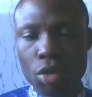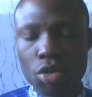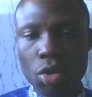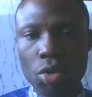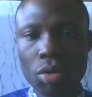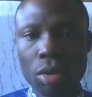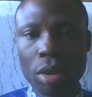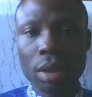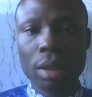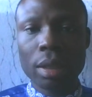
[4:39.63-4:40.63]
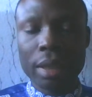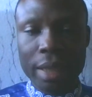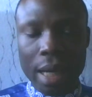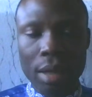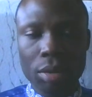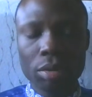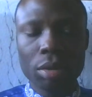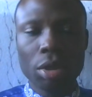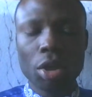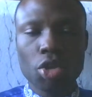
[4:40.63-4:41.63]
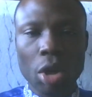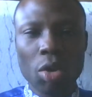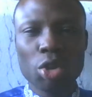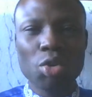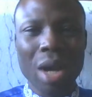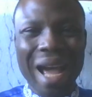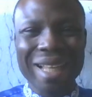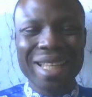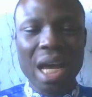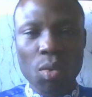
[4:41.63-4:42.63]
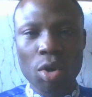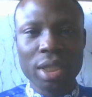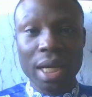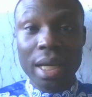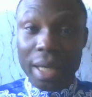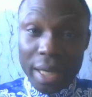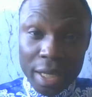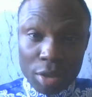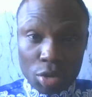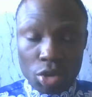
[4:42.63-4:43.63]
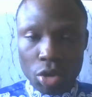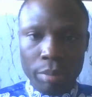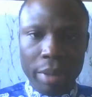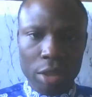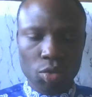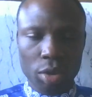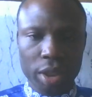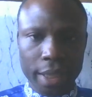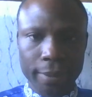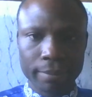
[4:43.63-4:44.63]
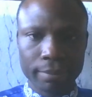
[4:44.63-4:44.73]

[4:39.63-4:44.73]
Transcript: So now you are going to add that water into your bath water,